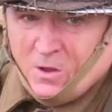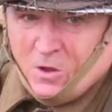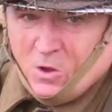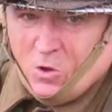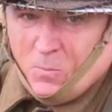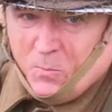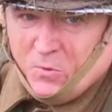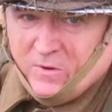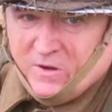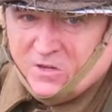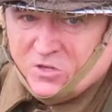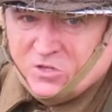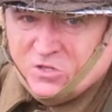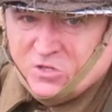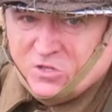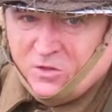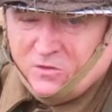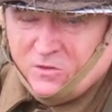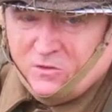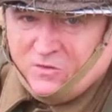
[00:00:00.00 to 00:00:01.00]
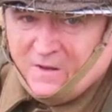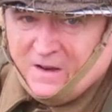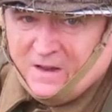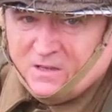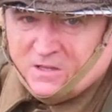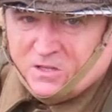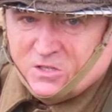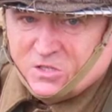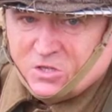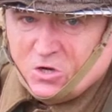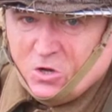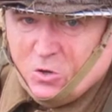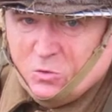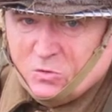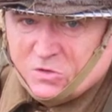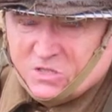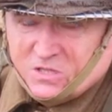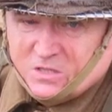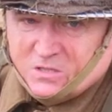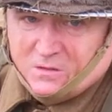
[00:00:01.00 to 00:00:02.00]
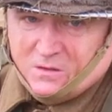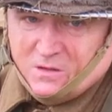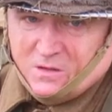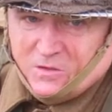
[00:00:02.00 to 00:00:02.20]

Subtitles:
operations on the Flanders coast,